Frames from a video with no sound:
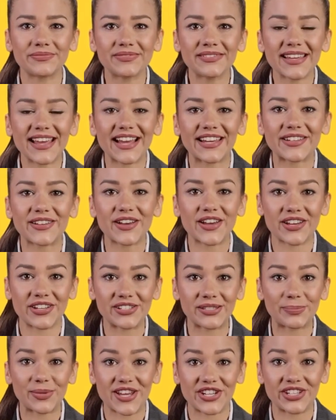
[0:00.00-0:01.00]
Enerart
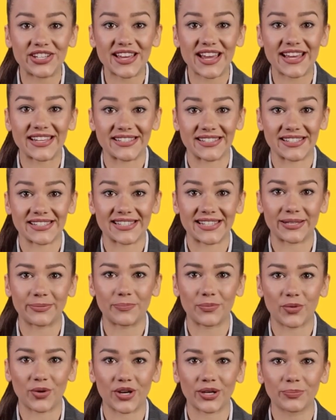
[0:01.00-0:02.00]
specializes in
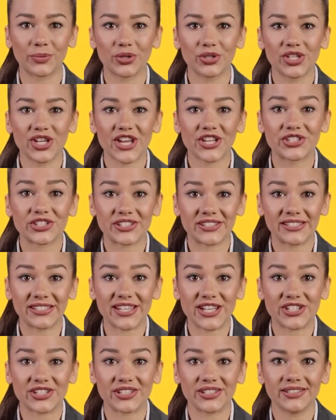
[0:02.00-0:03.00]
portable charging
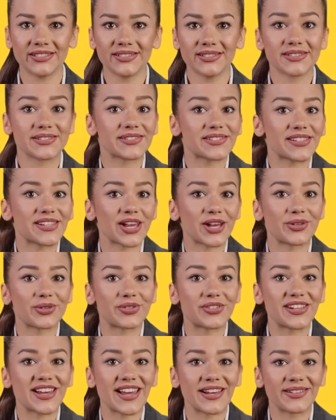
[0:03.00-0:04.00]
stations, solar
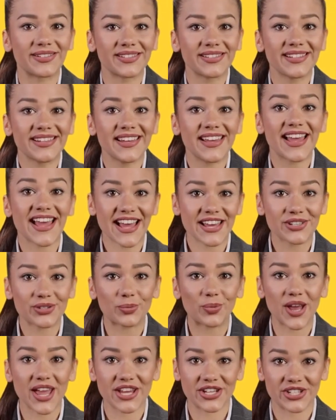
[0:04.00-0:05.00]
cells,
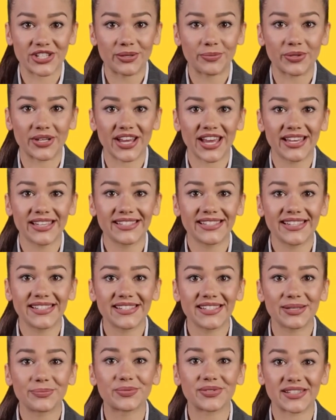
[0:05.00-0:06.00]
house-wide UPS
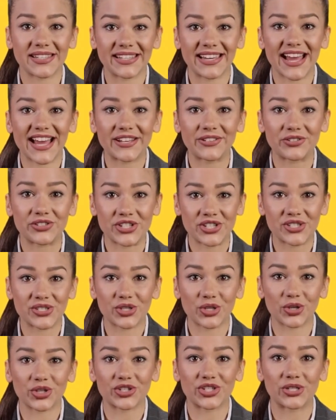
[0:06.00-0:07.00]
systems, and energy
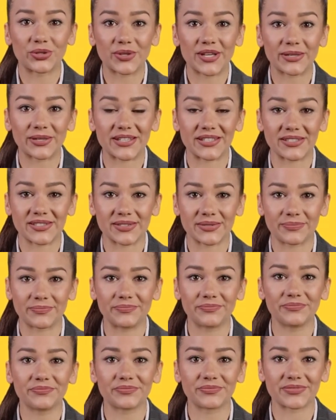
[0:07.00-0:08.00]
storage equipment.
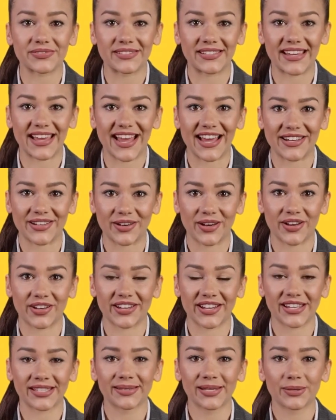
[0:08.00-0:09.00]
Enerart
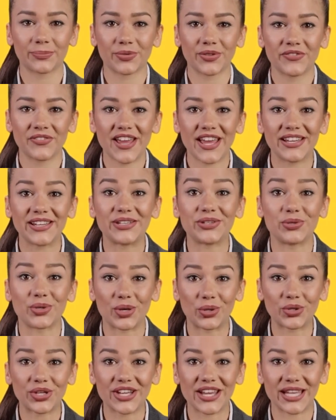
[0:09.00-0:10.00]
has been providing
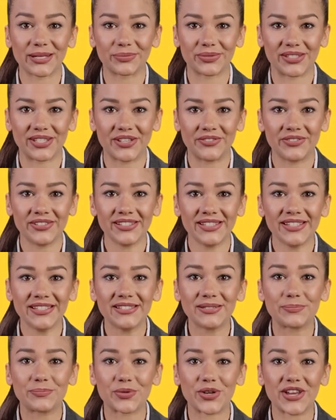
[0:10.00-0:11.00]
OEM
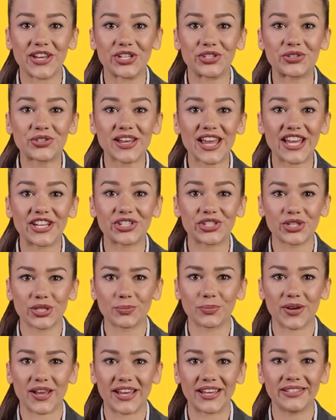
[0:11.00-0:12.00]
services for international
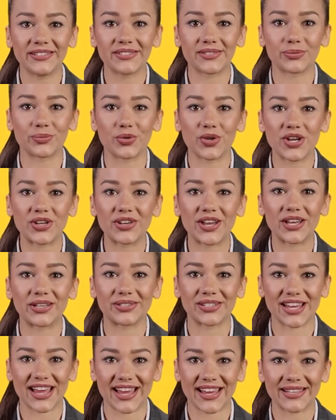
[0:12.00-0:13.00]
brands for a
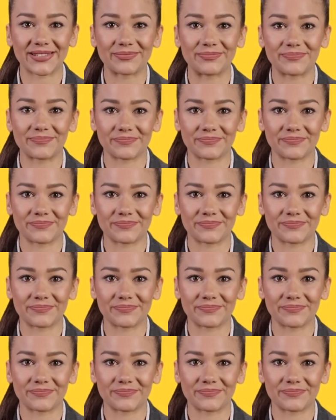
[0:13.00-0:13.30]
long time.